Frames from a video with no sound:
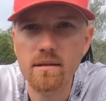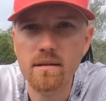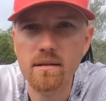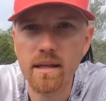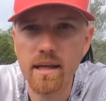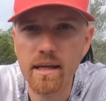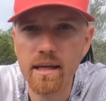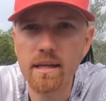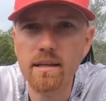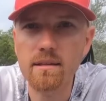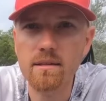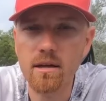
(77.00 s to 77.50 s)

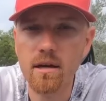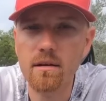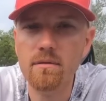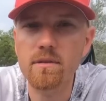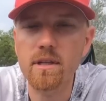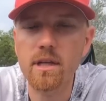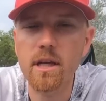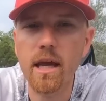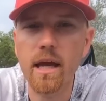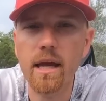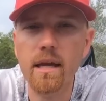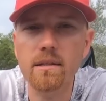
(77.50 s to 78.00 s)
they get tough
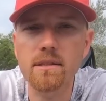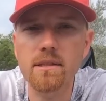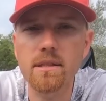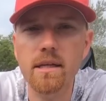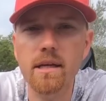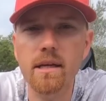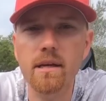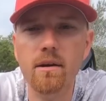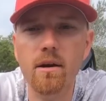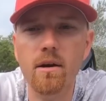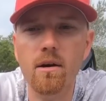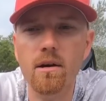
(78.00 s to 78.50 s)
to catch
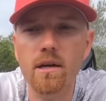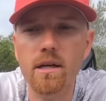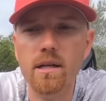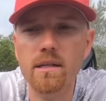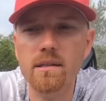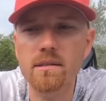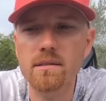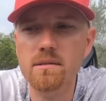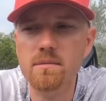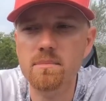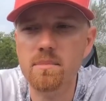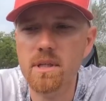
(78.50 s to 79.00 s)
in
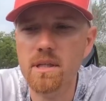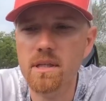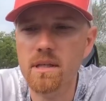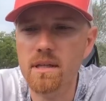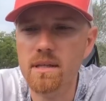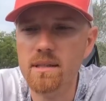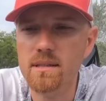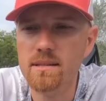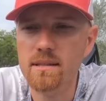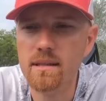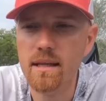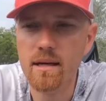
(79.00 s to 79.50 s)
August
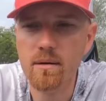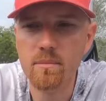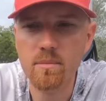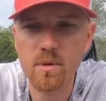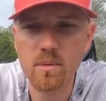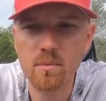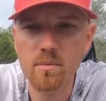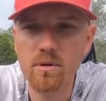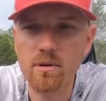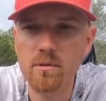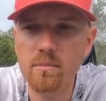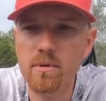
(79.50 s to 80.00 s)
because a lot of
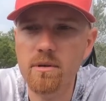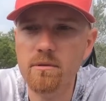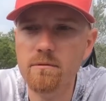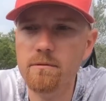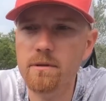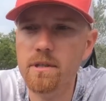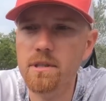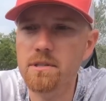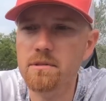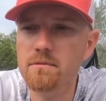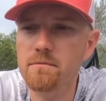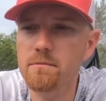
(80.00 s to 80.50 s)
people have been
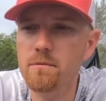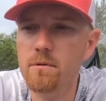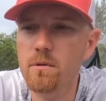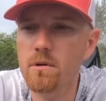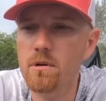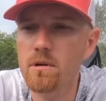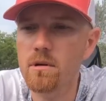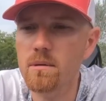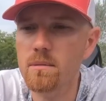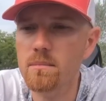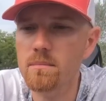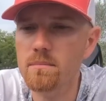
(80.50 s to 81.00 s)
fishing
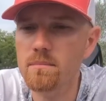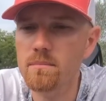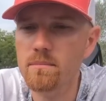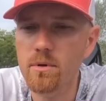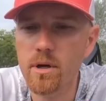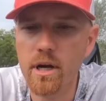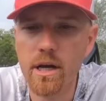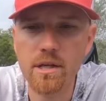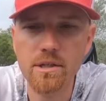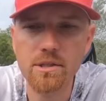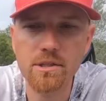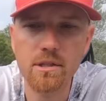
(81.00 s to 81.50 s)
for them,
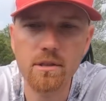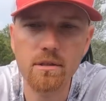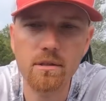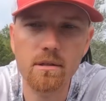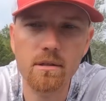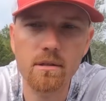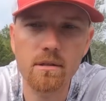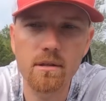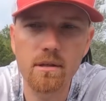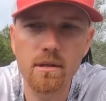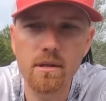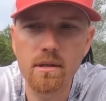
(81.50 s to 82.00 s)

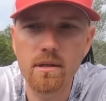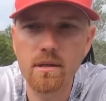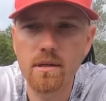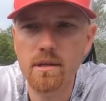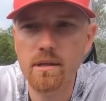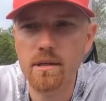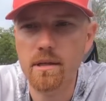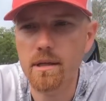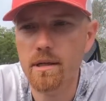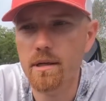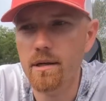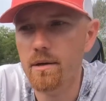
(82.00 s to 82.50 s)
pressure,
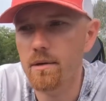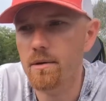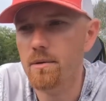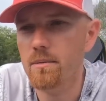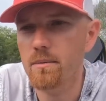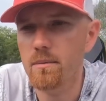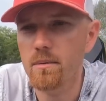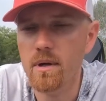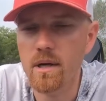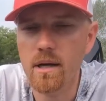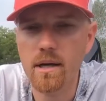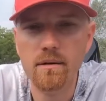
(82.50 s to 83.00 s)
you know,
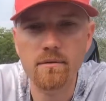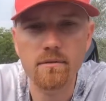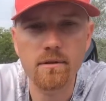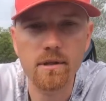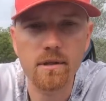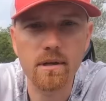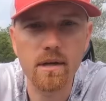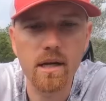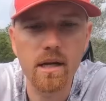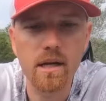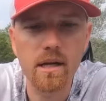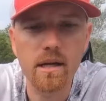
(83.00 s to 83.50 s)

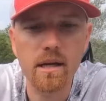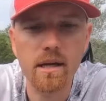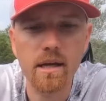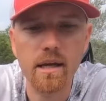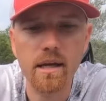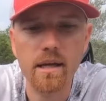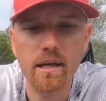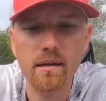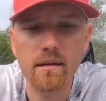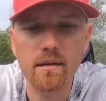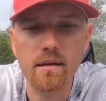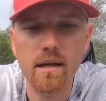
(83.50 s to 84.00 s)
whatever.
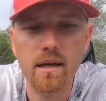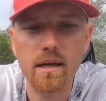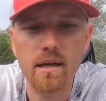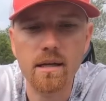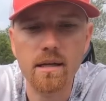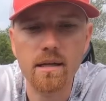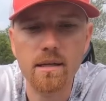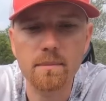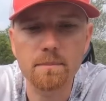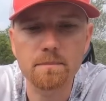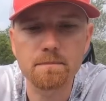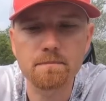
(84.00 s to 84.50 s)
And
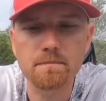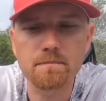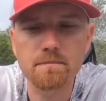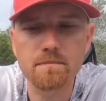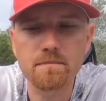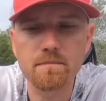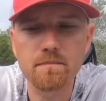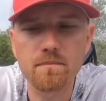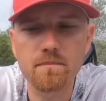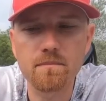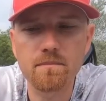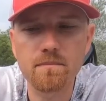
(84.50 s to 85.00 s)

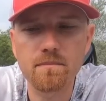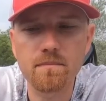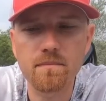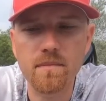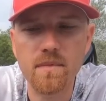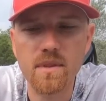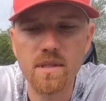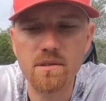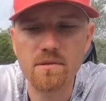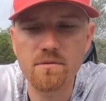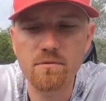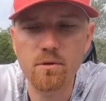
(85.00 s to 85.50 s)

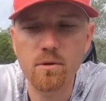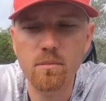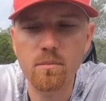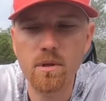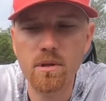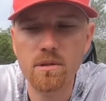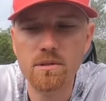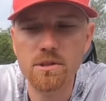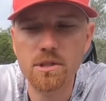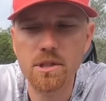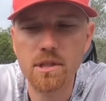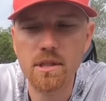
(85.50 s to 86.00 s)
this
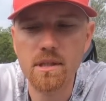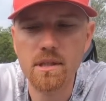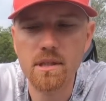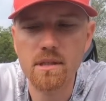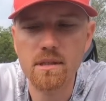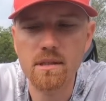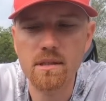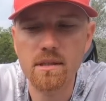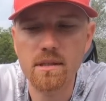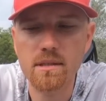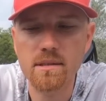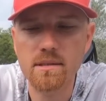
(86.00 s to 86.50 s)
football jig
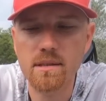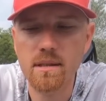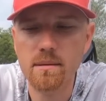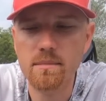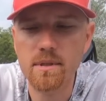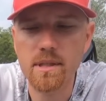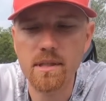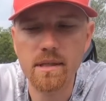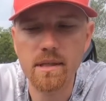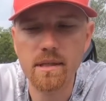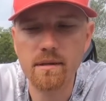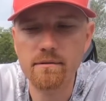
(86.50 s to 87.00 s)
is
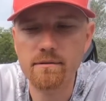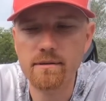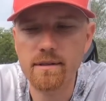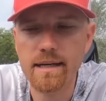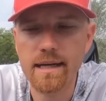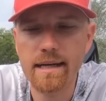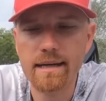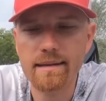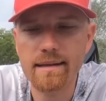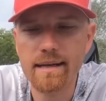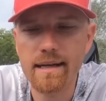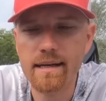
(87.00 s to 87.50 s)
something different.
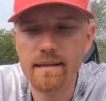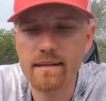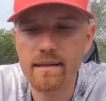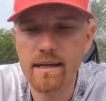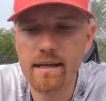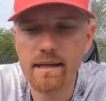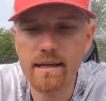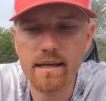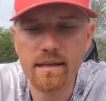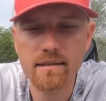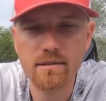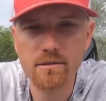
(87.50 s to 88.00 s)
Not a
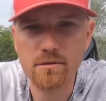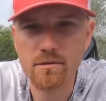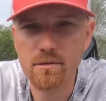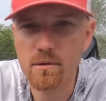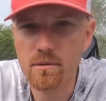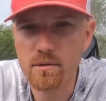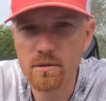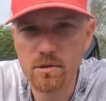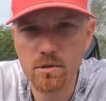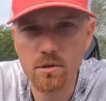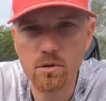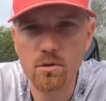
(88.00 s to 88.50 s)
lot of guys are
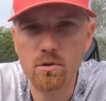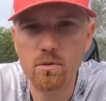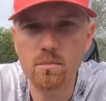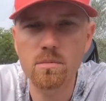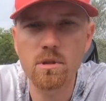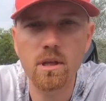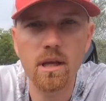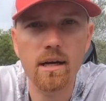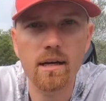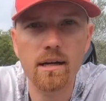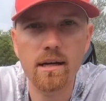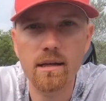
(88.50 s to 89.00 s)
throwing
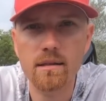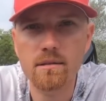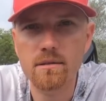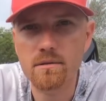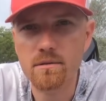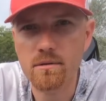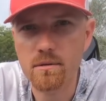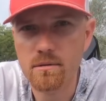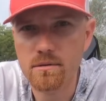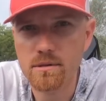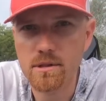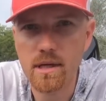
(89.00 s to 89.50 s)
tubes, a lot of guys are
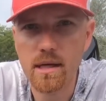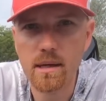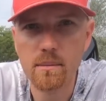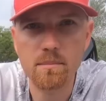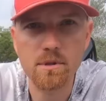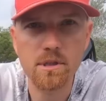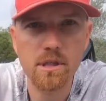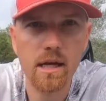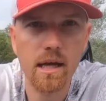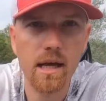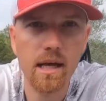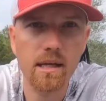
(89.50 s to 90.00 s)
throwing drop
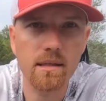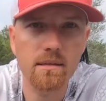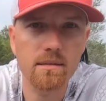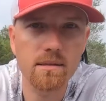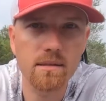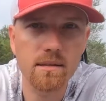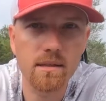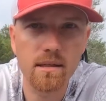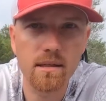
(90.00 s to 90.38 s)
shots.